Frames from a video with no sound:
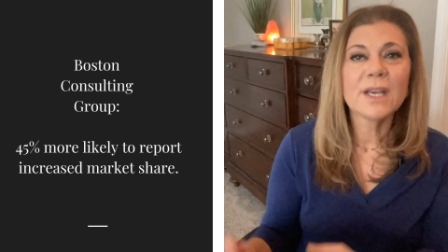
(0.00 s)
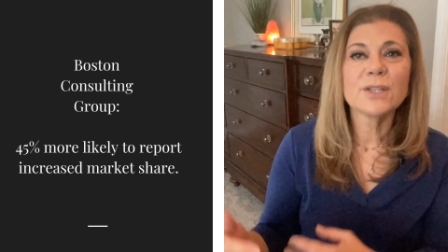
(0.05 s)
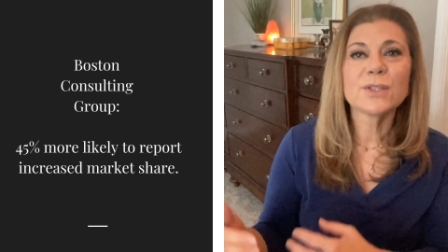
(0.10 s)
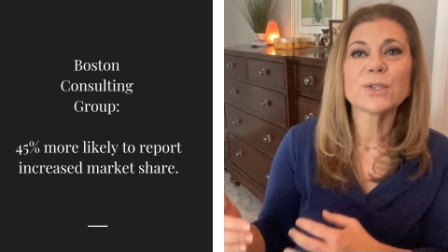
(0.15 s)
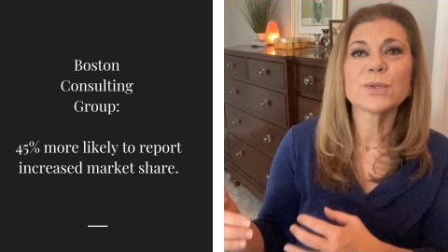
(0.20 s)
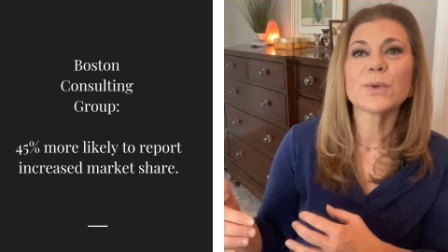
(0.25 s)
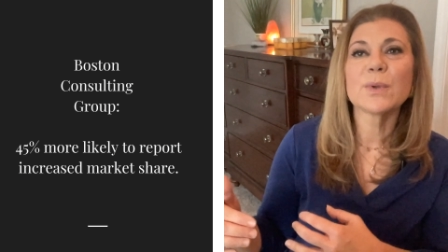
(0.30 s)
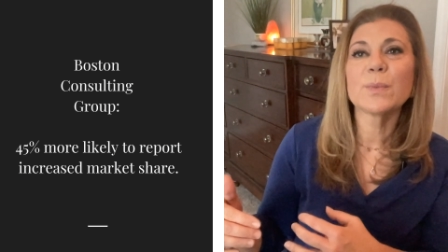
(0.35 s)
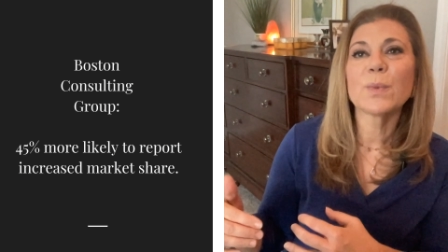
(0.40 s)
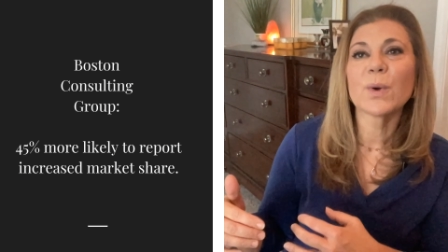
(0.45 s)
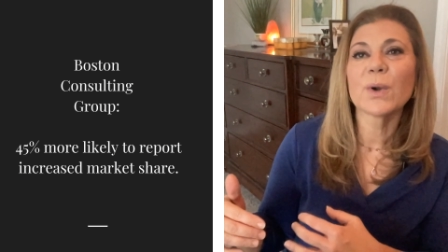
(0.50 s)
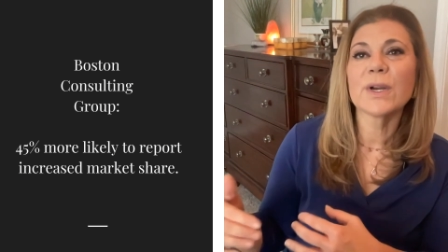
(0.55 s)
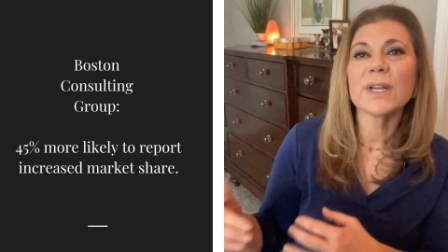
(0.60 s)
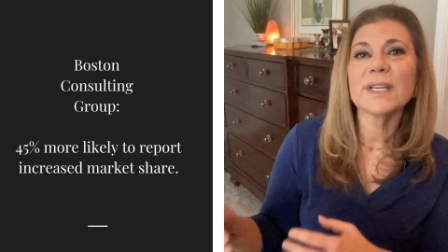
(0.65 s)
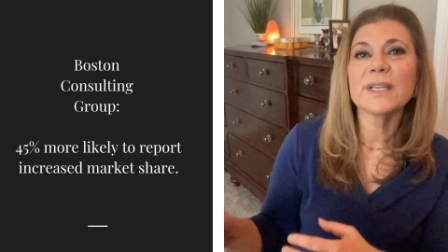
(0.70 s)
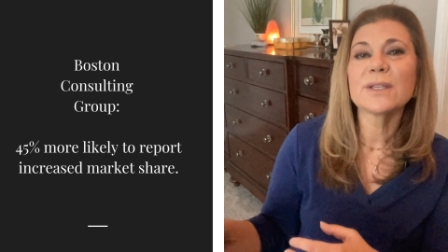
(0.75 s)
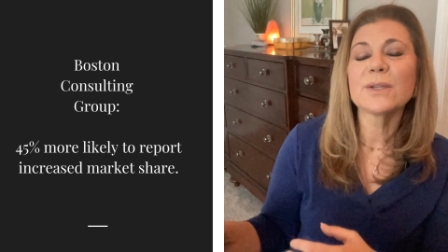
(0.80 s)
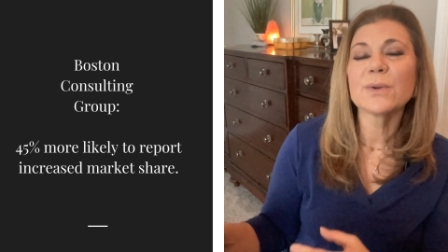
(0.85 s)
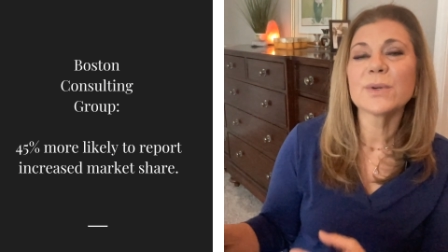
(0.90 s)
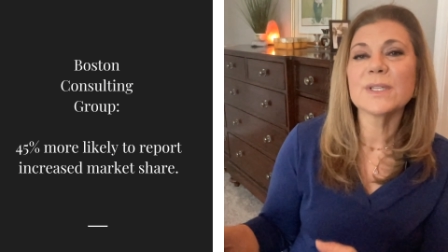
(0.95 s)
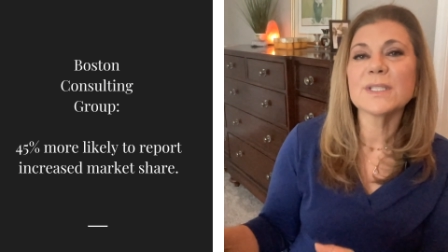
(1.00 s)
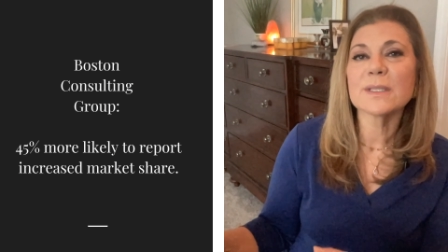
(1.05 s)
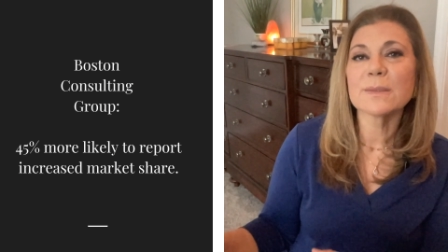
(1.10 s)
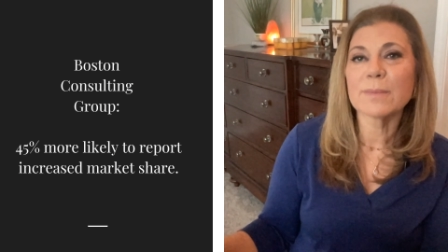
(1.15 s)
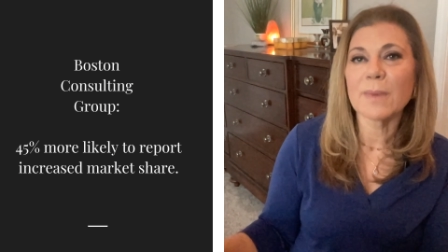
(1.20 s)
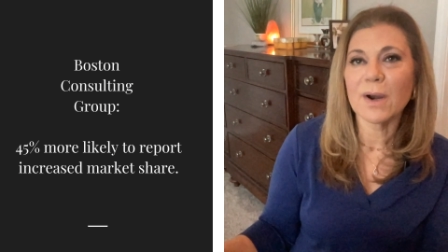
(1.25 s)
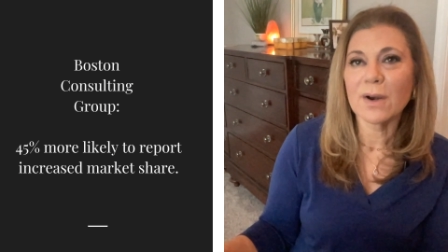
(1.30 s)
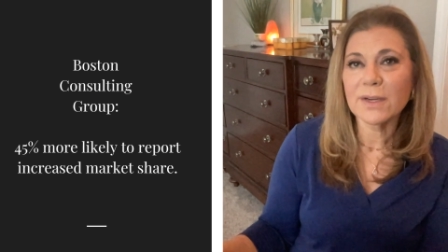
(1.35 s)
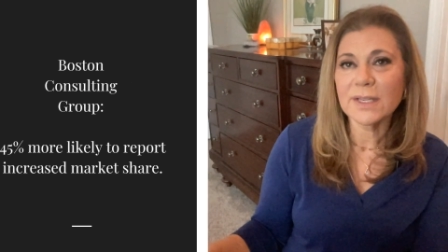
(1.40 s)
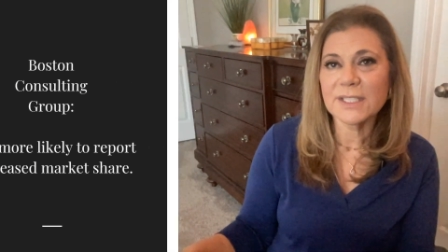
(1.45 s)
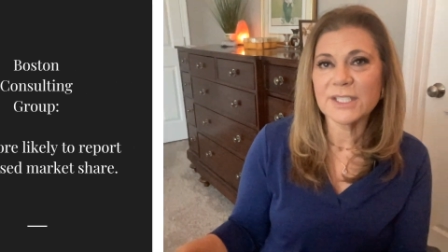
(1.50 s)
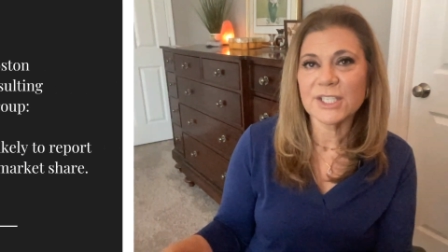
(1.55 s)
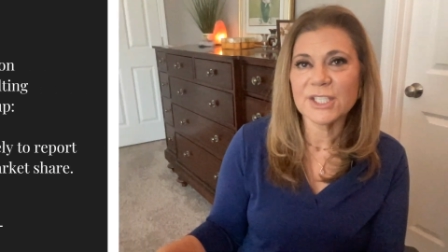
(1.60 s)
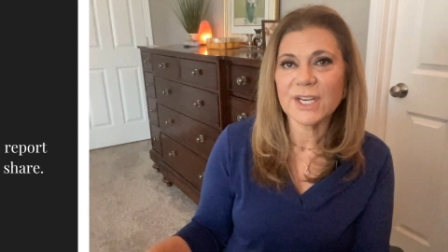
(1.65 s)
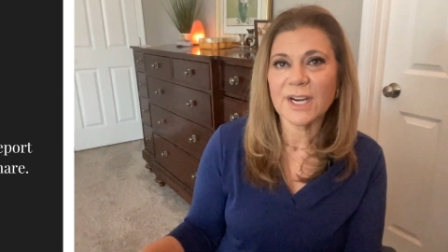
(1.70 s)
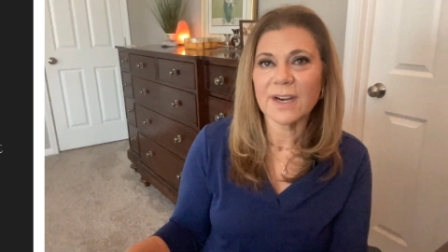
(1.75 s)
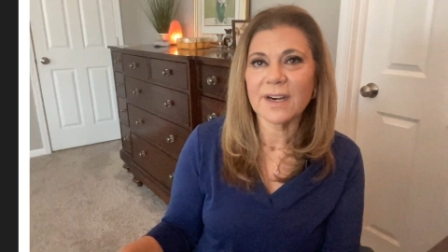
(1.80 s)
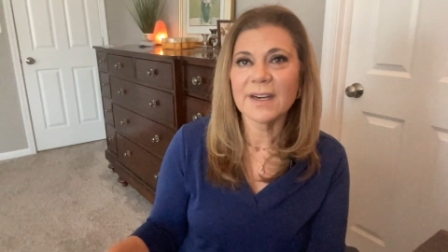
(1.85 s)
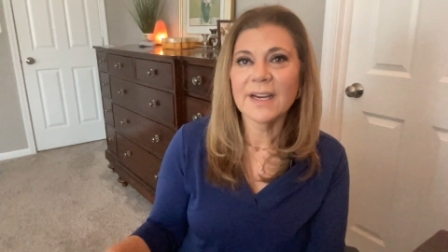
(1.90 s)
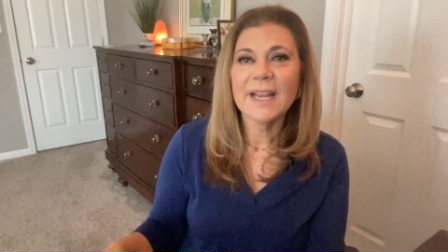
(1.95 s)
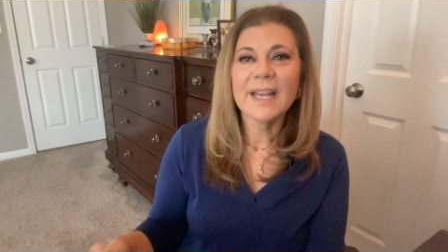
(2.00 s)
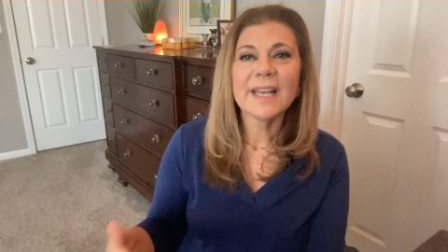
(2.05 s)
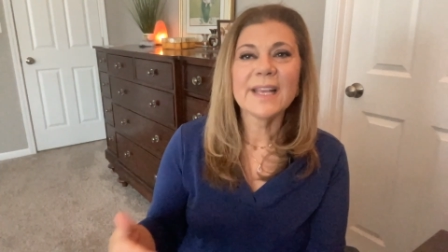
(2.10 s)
to report increased market share.